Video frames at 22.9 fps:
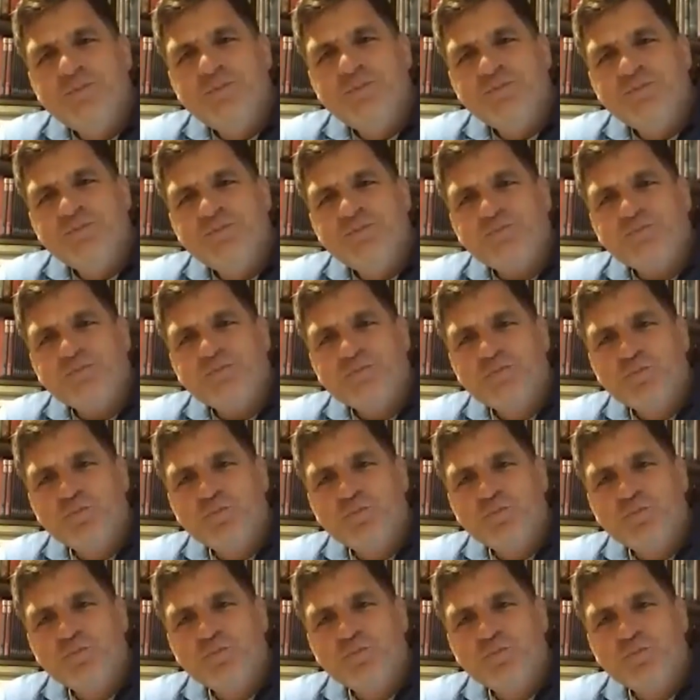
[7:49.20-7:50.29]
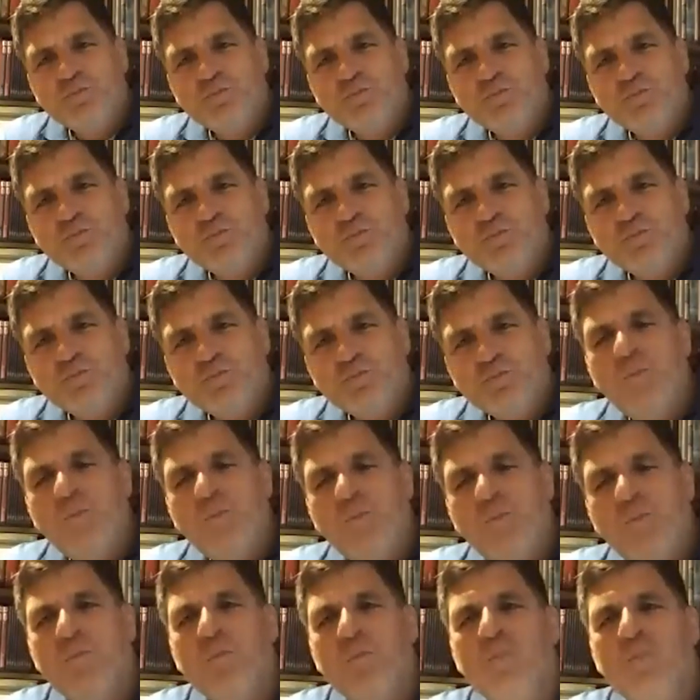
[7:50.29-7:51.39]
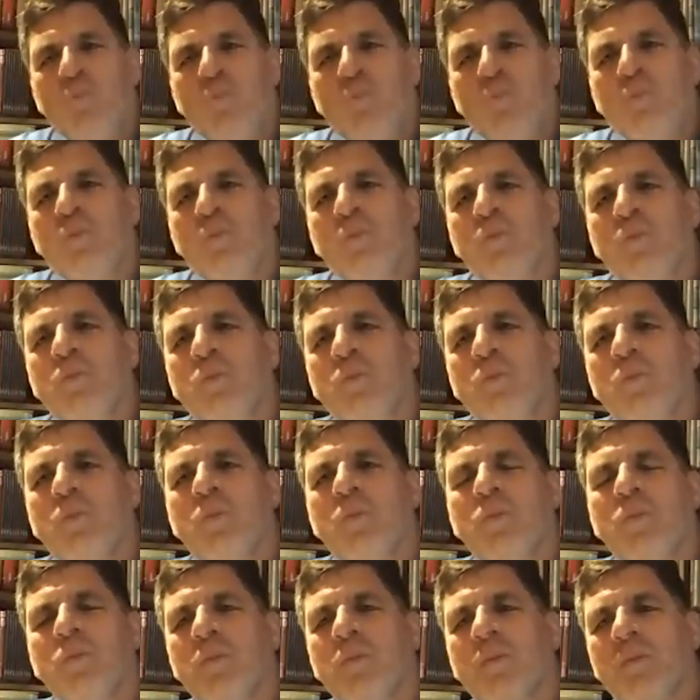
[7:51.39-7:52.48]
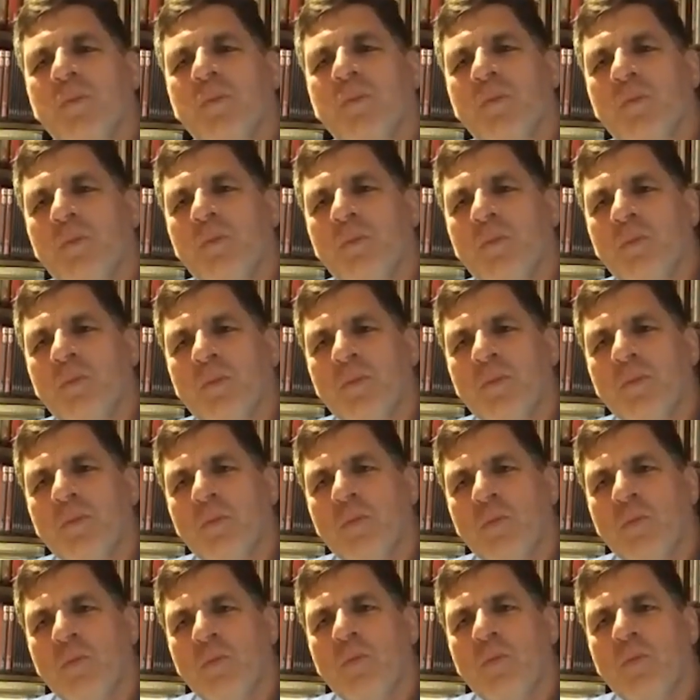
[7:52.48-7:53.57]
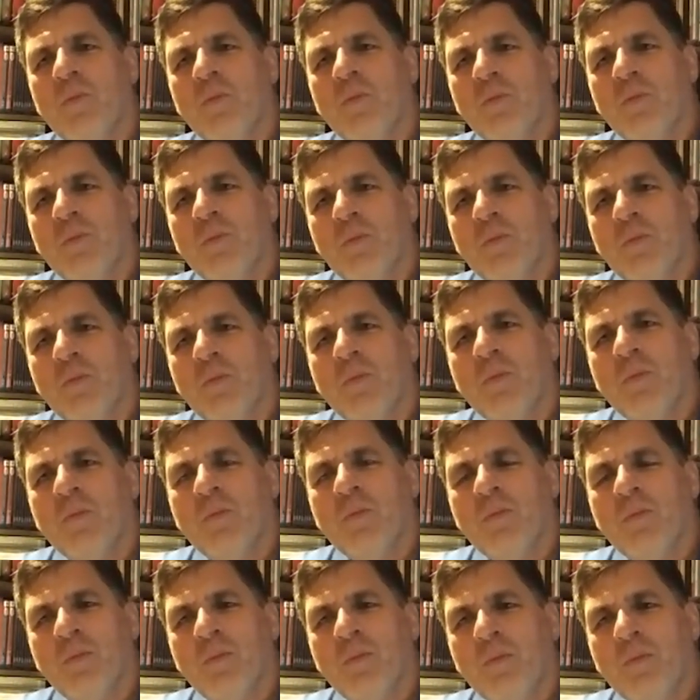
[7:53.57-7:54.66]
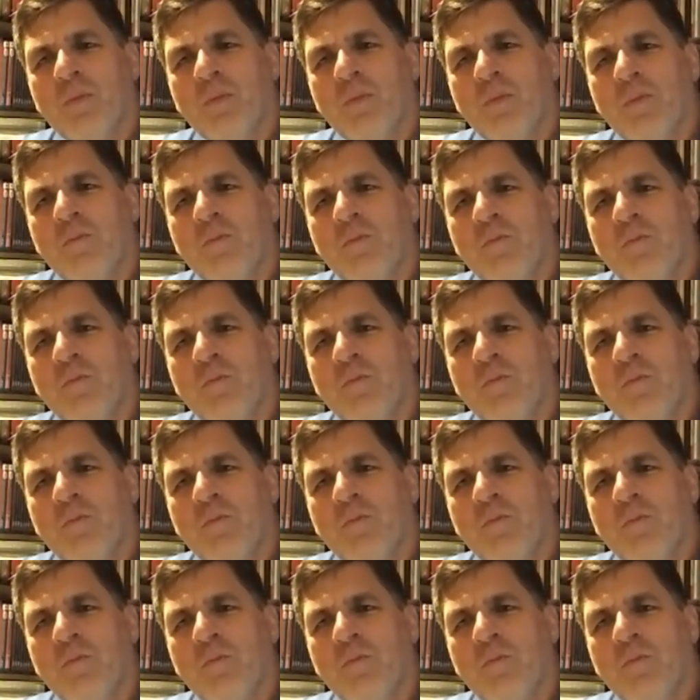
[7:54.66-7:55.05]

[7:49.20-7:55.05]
The person shown says nothing.